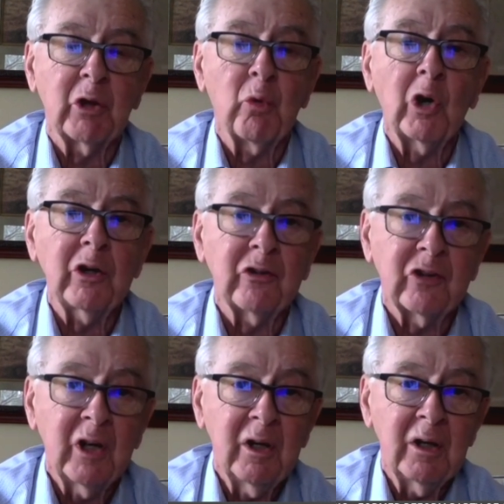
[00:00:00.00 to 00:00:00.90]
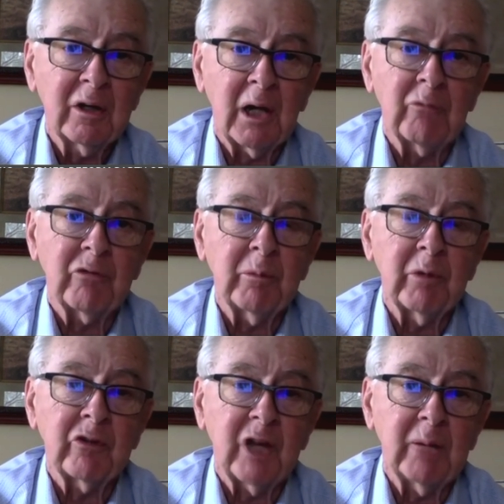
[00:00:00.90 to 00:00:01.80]
the words come from the
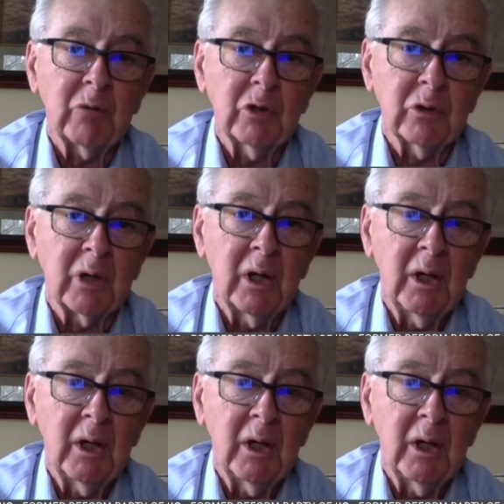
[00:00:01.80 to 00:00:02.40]
same root.